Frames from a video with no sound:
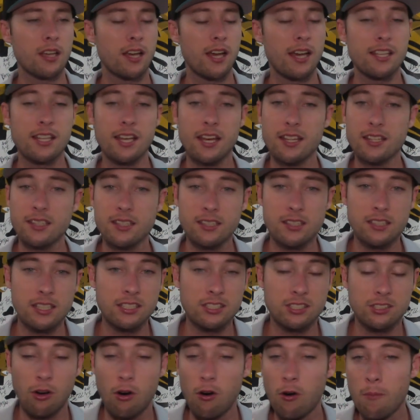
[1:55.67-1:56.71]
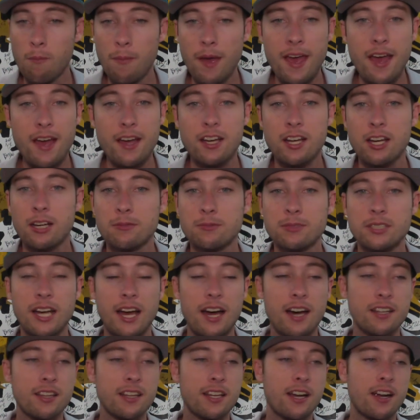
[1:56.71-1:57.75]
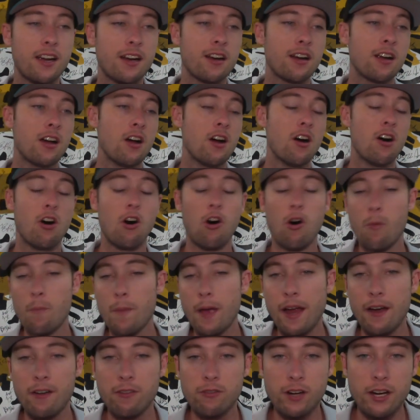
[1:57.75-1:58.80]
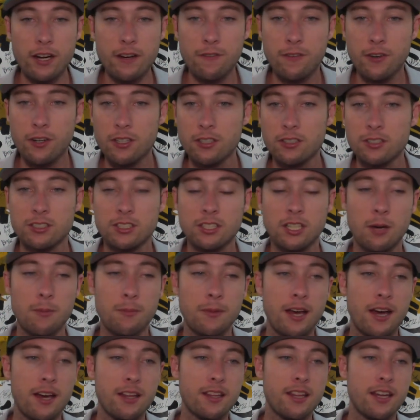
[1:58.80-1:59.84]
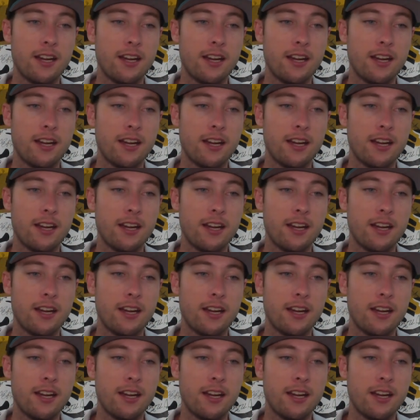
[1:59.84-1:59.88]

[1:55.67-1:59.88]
And then this old man comes out there, old man Rivers coming out